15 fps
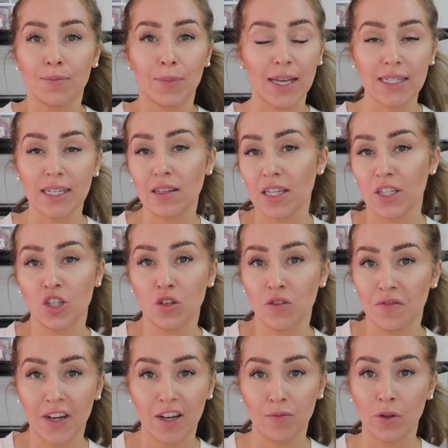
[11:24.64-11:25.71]
basically 2
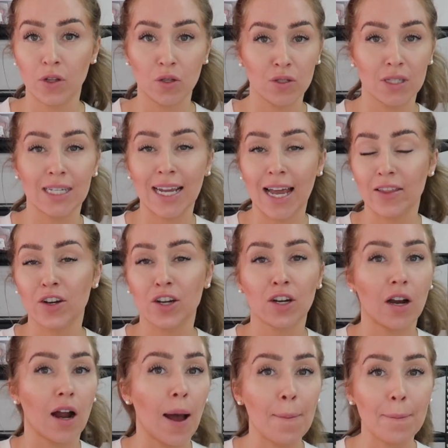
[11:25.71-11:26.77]
feet of balloons
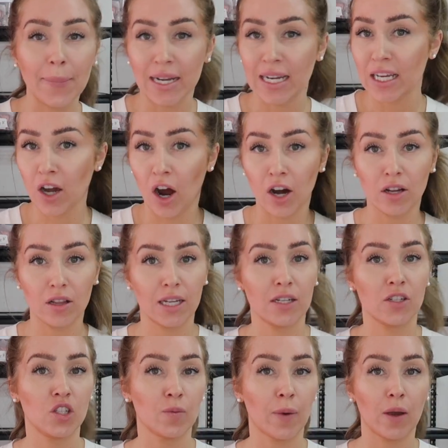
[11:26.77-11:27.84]
together, a mini
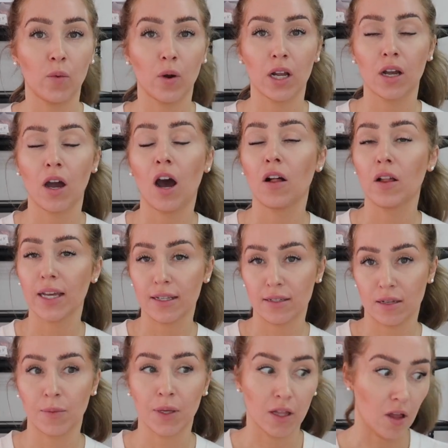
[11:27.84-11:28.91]
garland, you might want to call it,
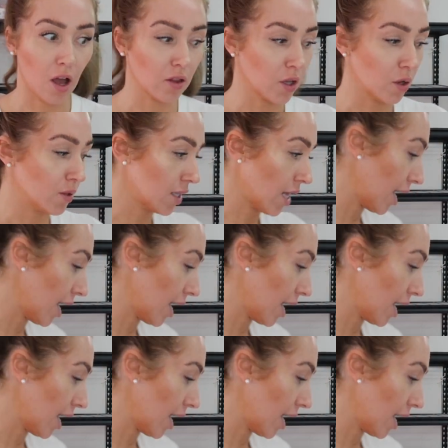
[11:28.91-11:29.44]
something along those